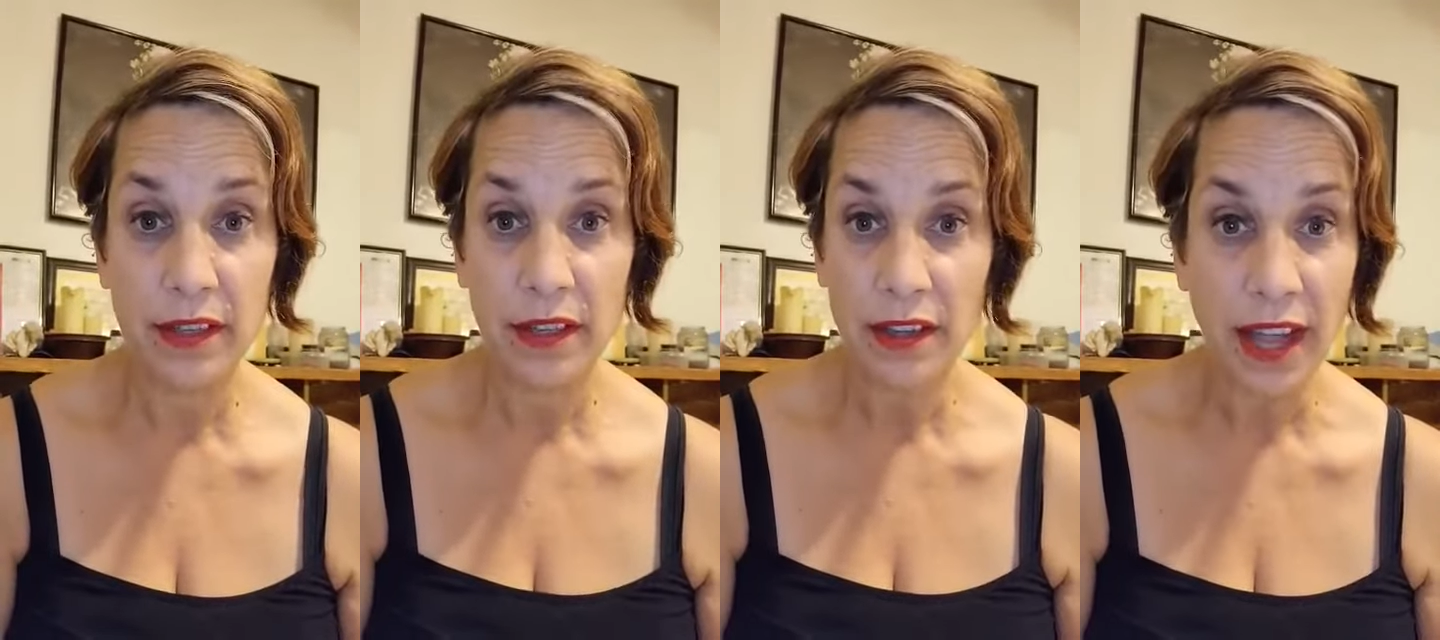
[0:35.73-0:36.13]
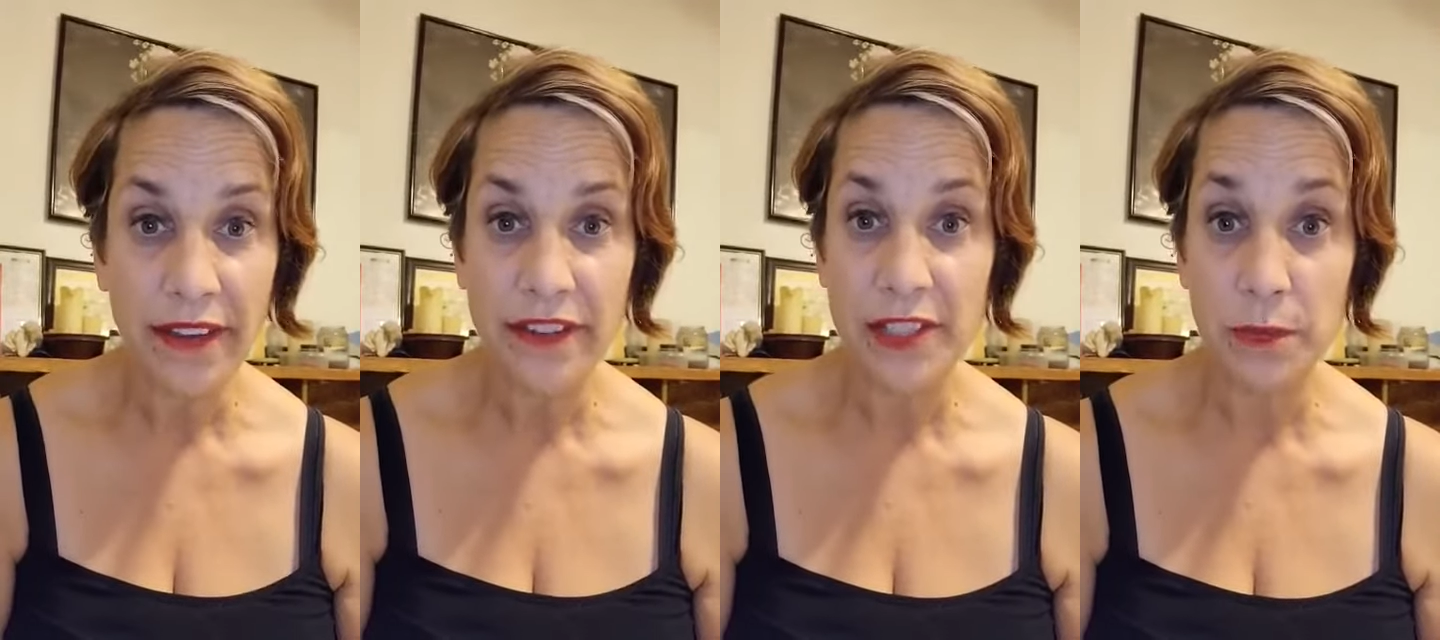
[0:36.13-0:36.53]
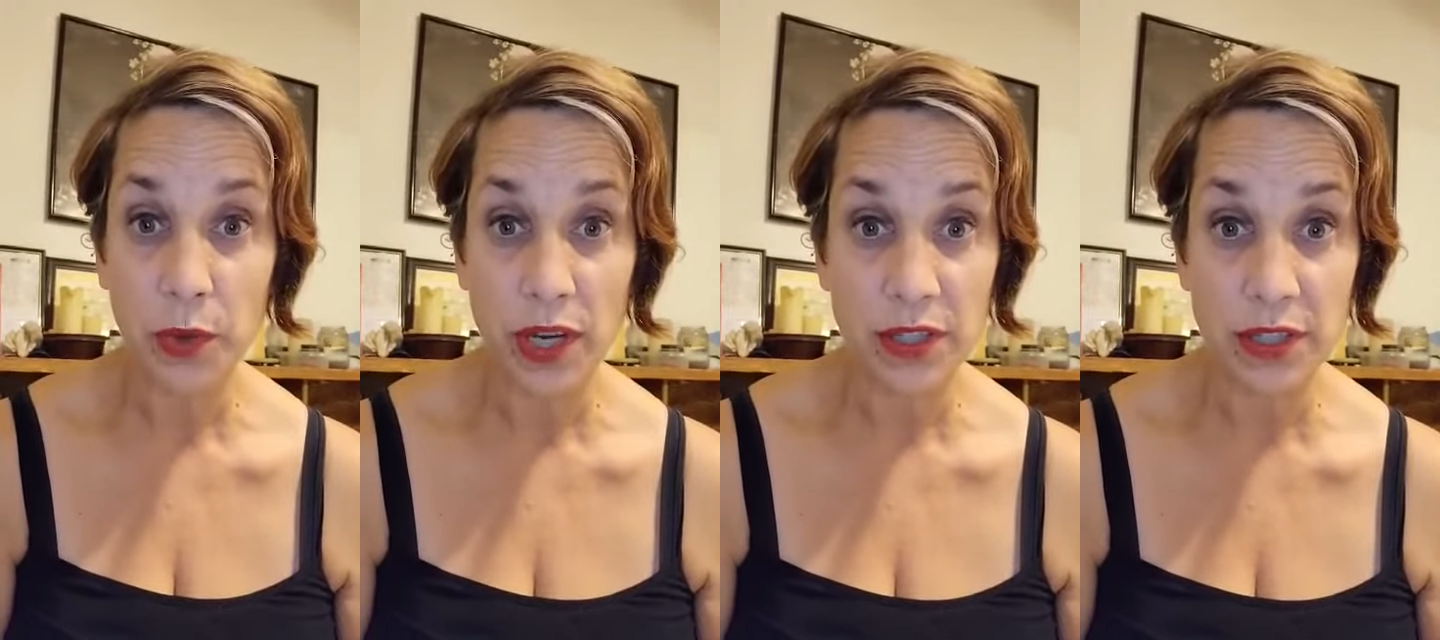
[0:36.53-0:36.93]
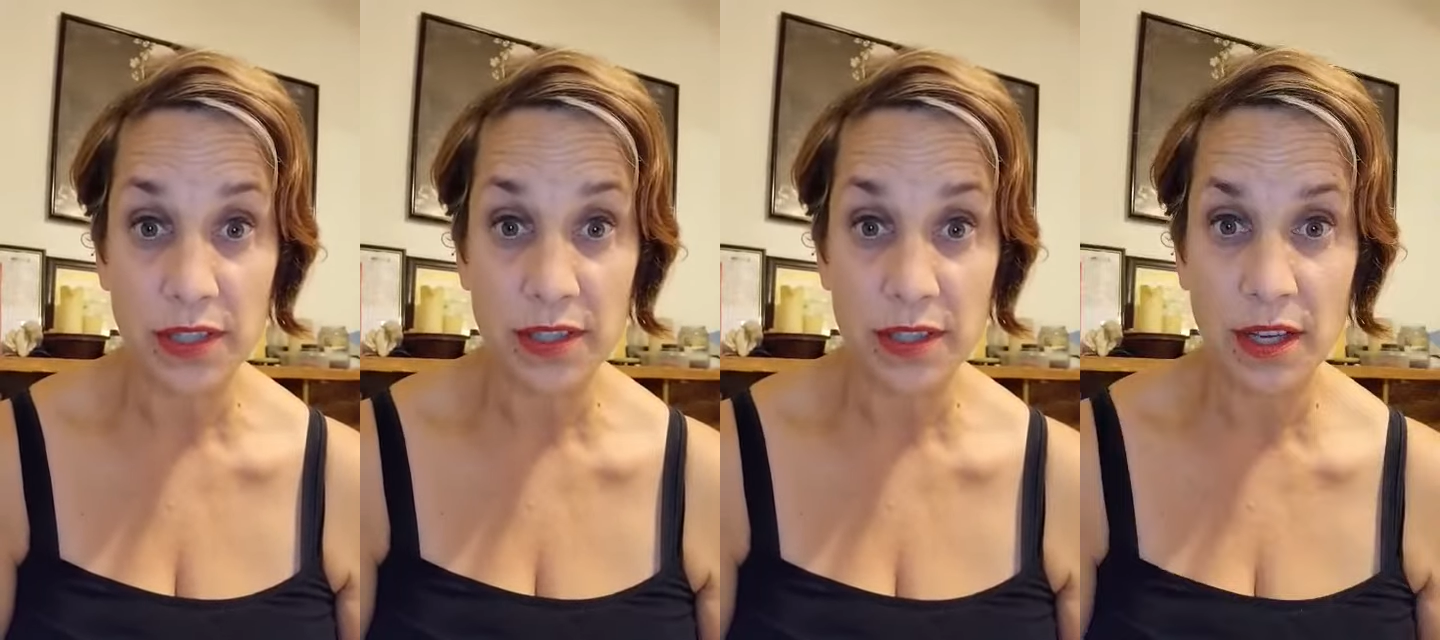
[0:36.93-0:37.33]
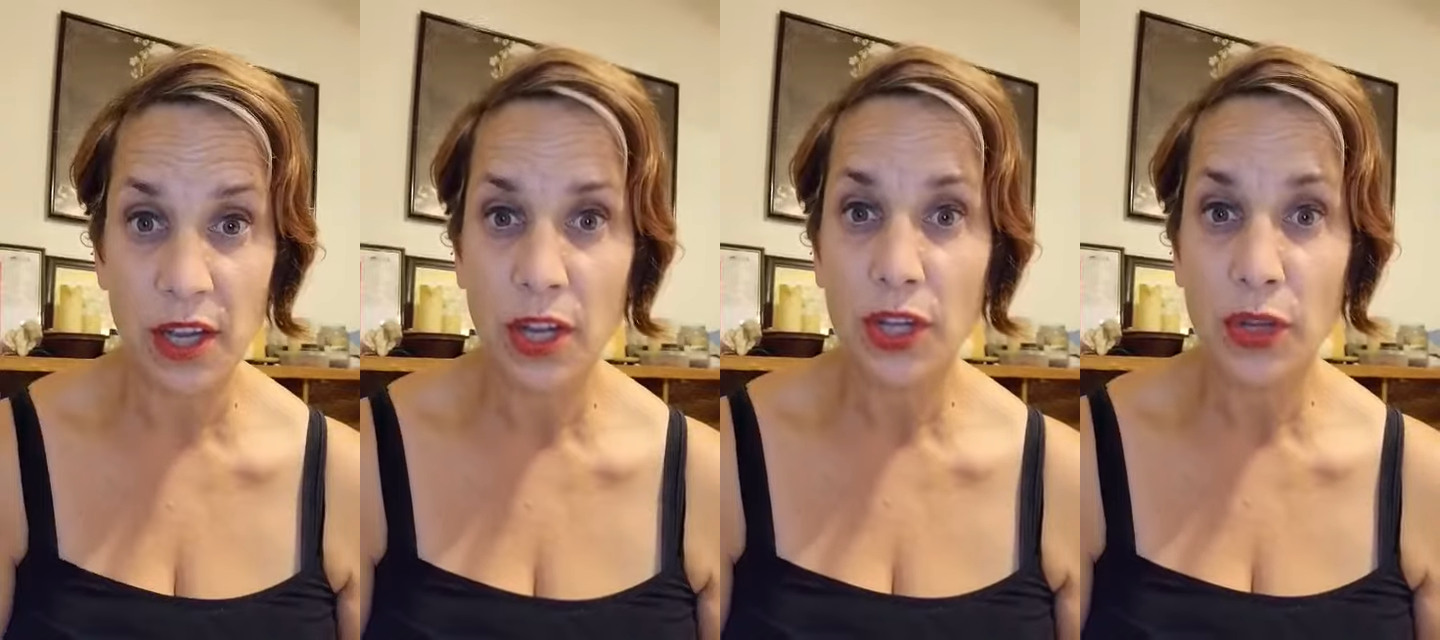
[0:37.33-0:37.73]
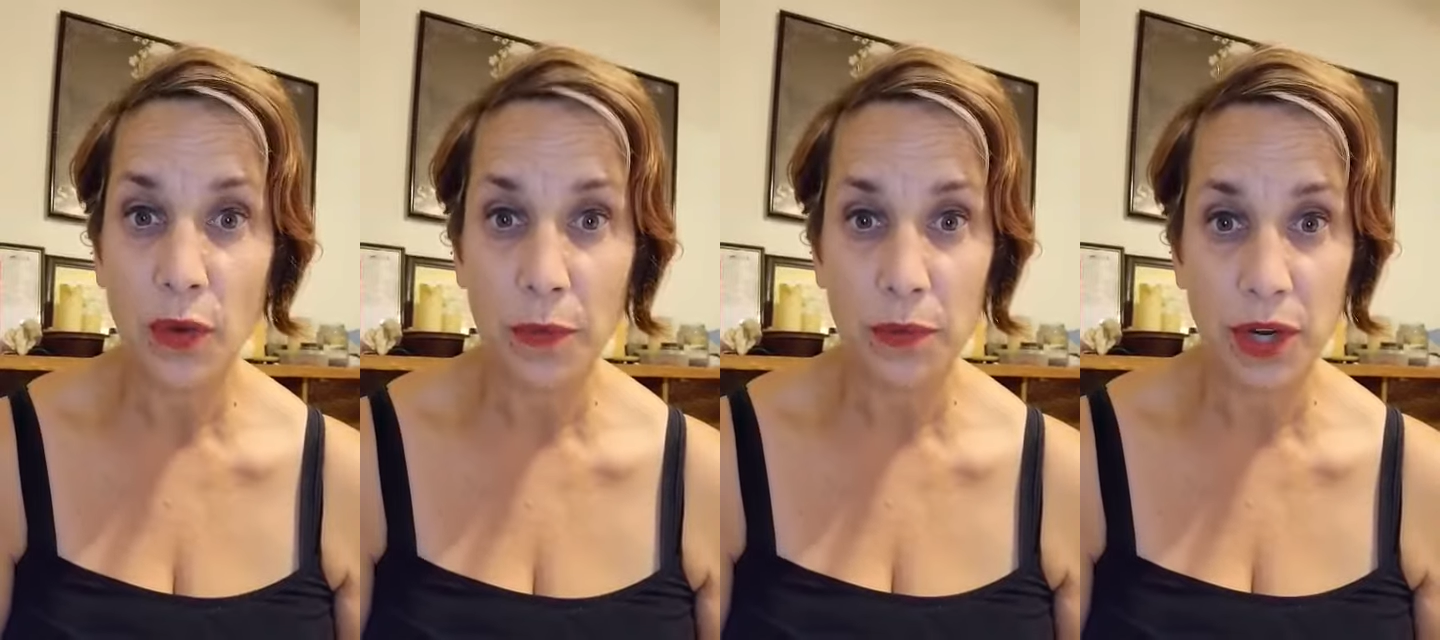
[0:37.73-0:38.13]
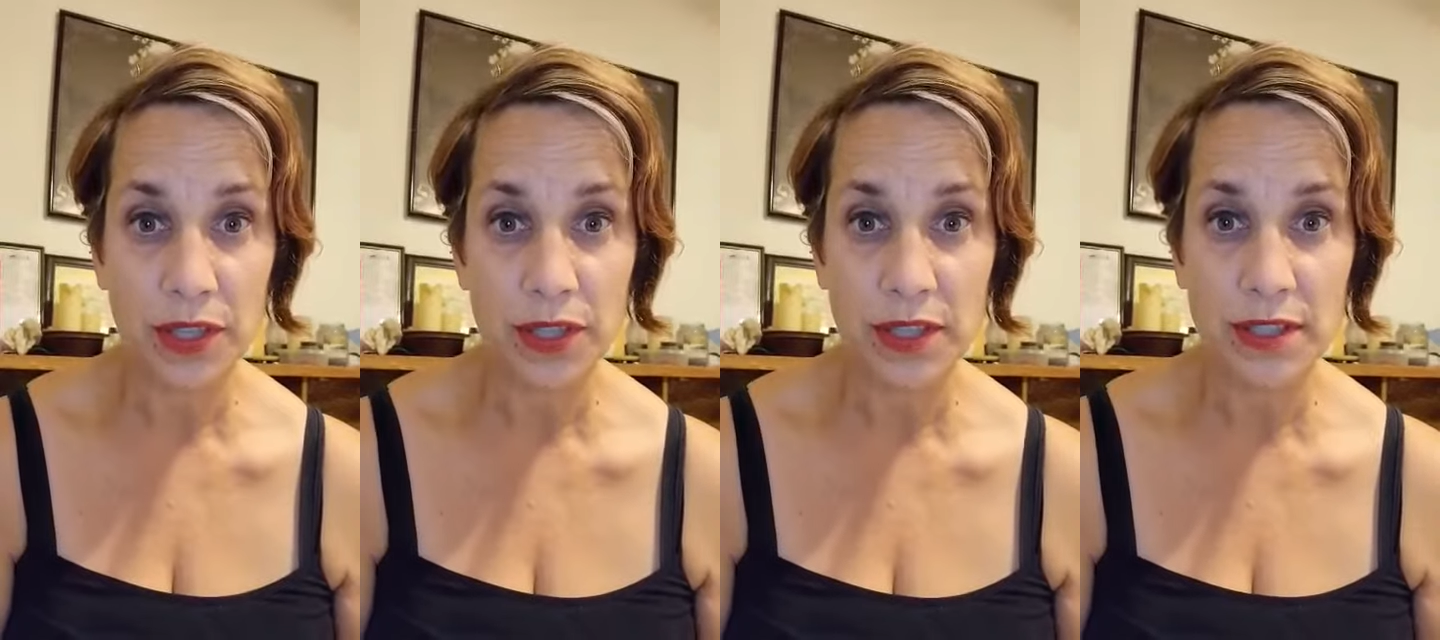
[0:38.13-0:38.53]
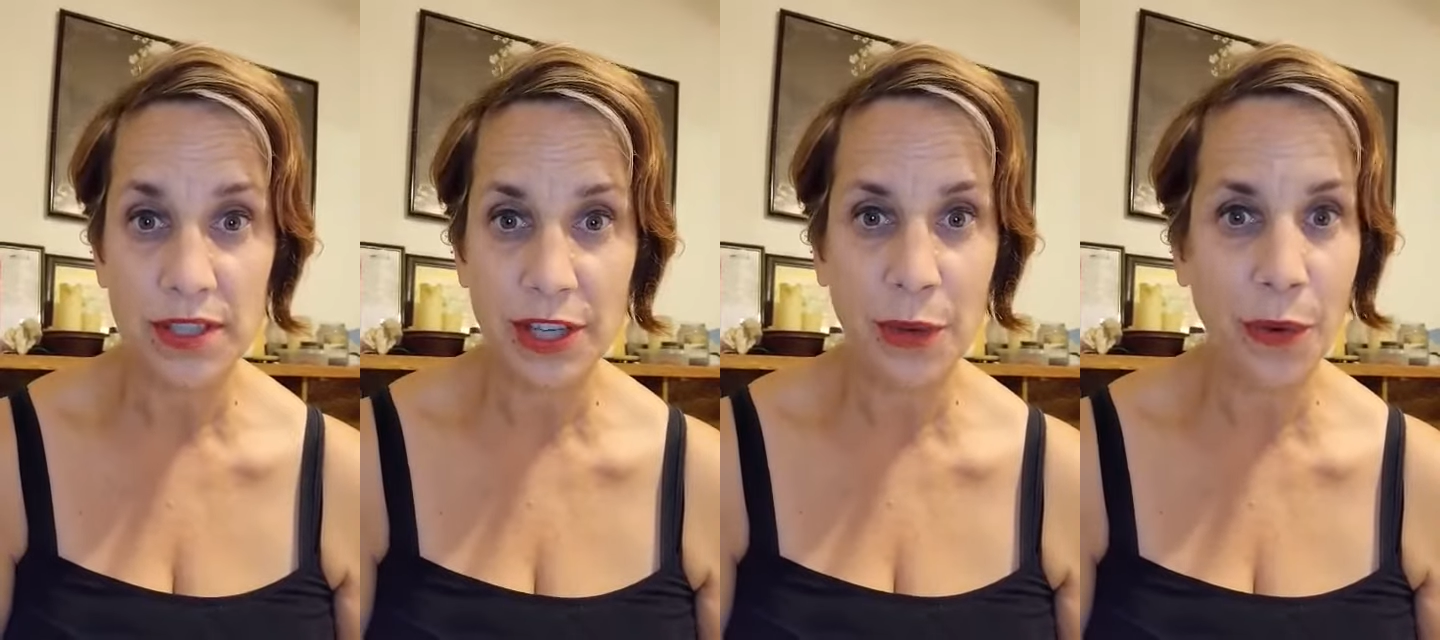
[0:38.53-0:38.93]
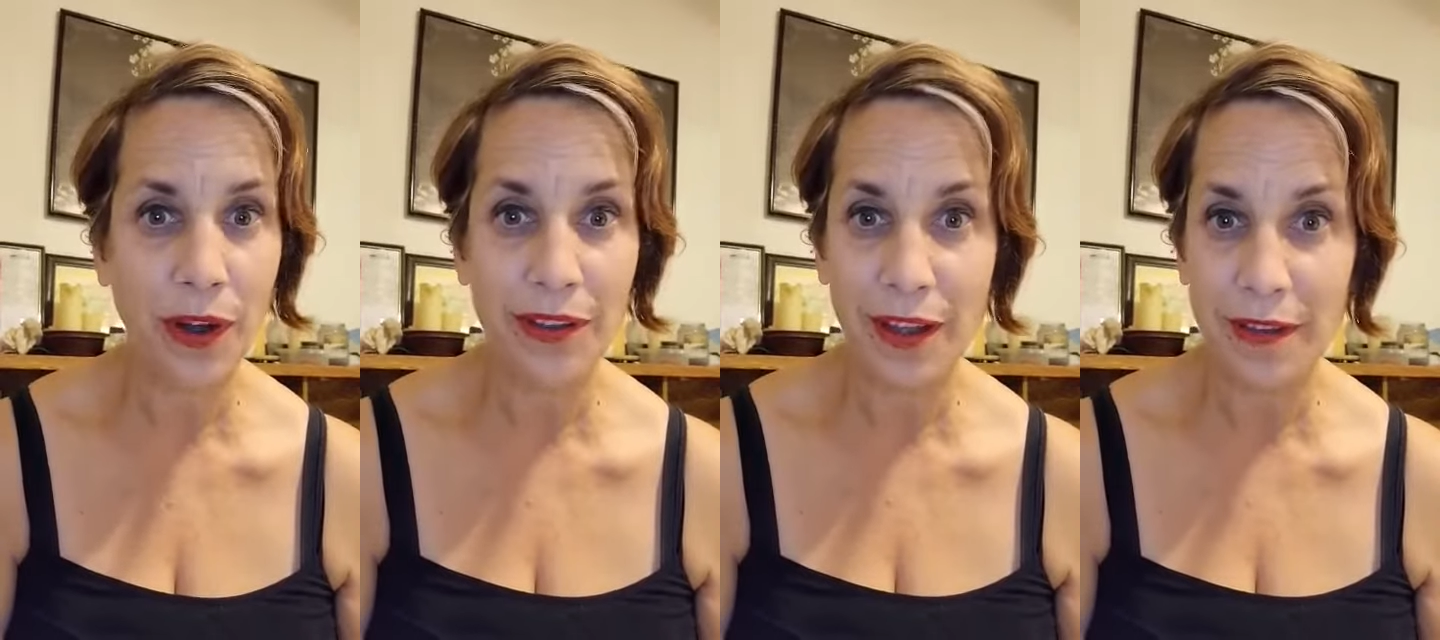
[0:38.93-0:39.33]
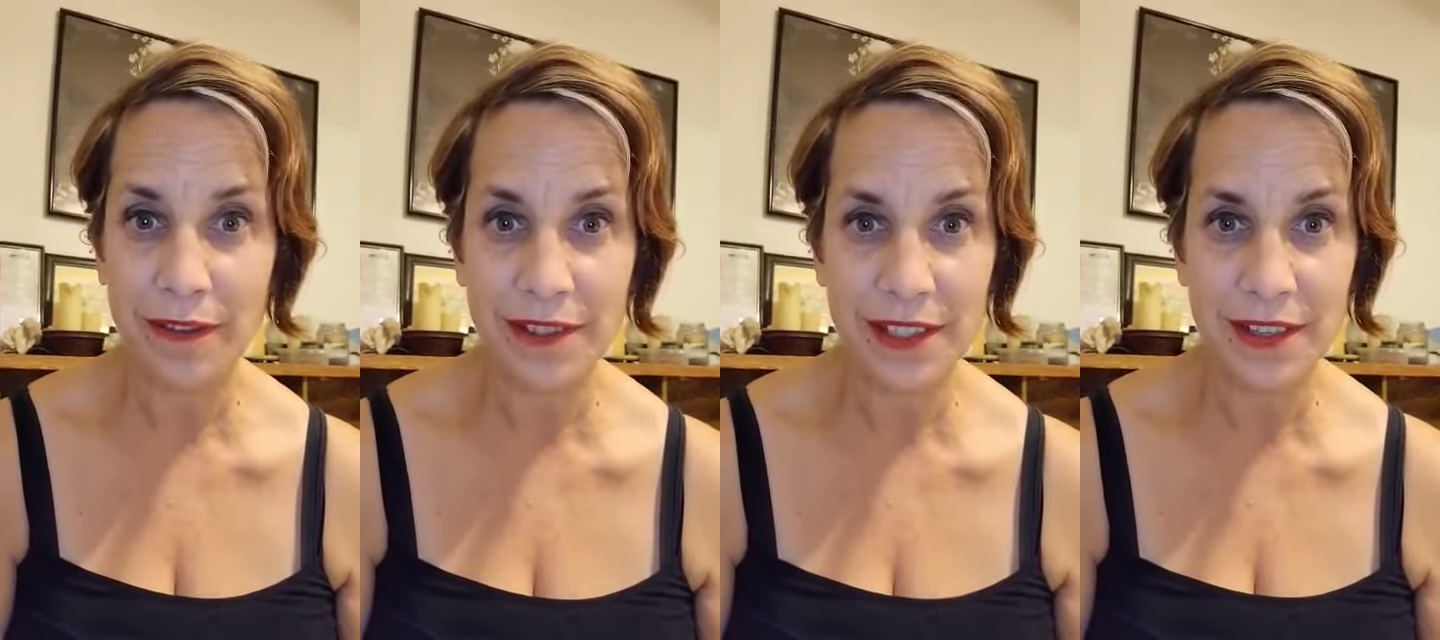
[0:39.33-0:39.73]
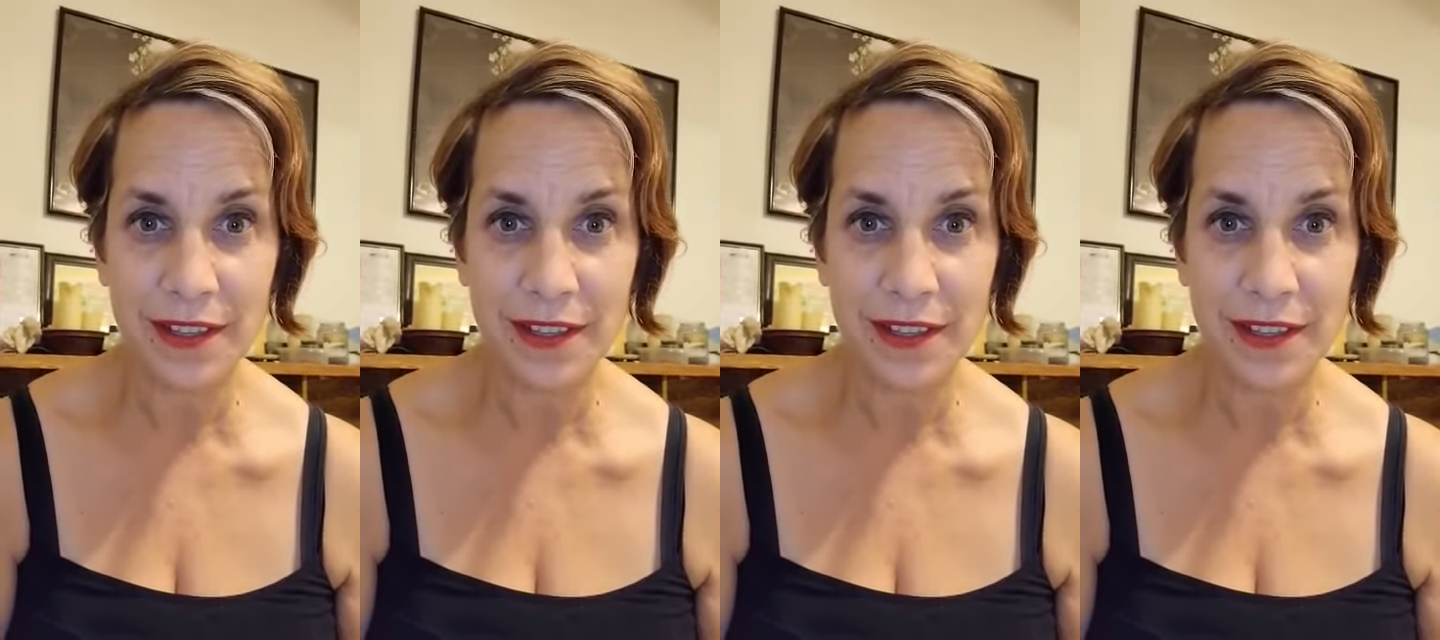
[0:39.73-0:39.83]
Life is precious. You are precious. You are loved.